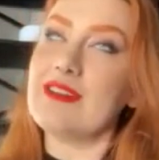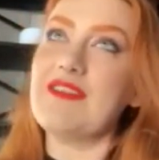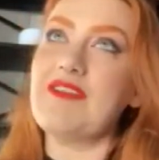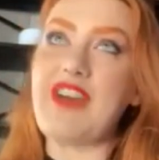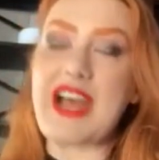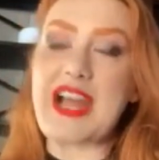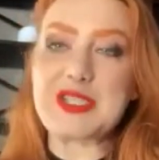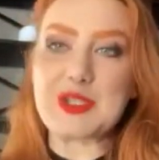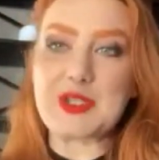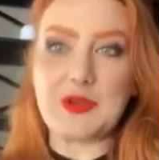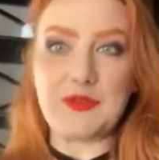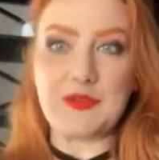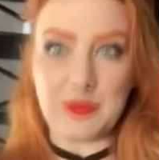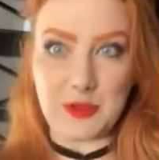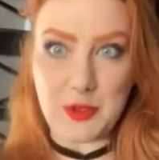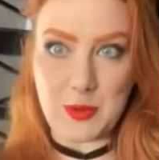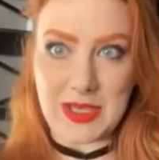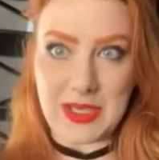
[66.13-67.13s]
vaginal
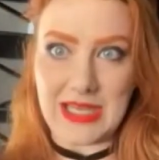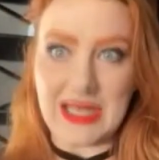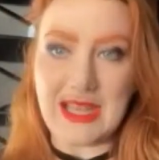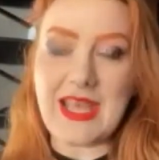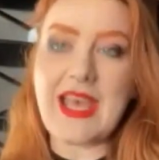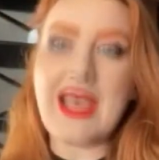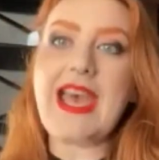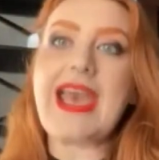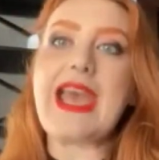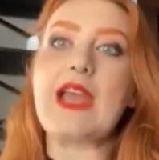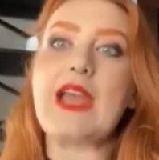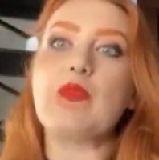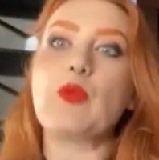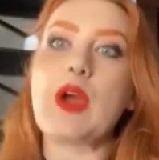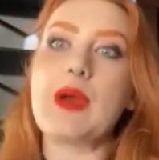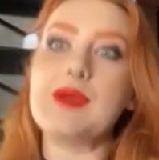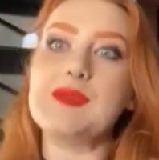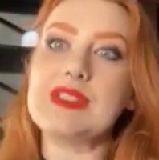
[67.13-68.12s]
fluid and
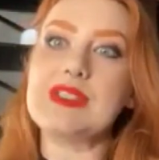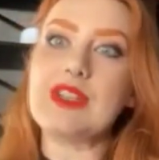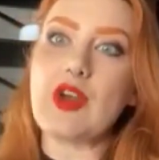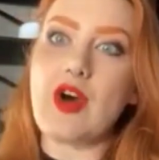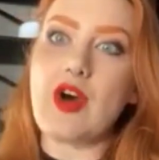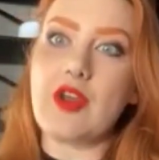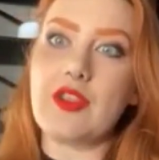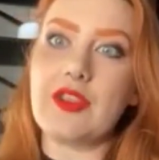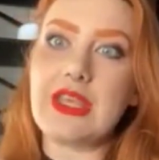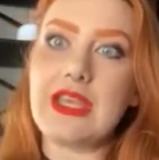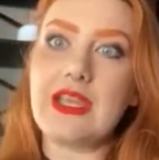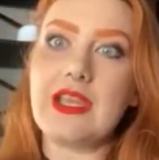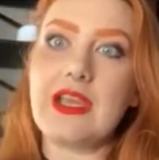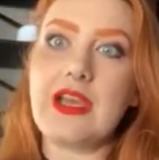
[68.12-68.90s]
rubs it on the